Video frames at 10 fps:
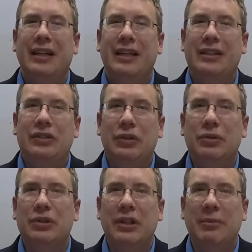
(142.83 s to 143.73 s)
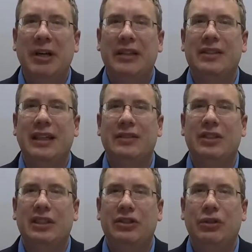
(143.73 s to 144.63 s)
it usually makes sense
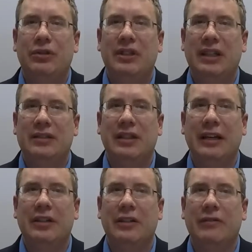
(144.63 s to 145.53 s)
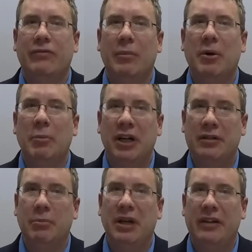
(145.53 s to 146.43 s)
to choose an executor from
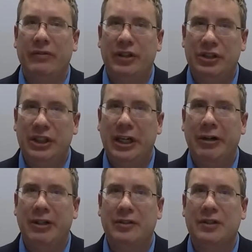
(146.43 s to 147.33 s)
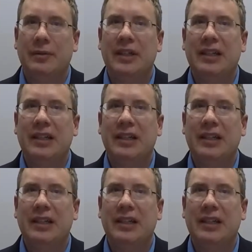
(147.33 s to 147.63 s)
among the beneficiaries.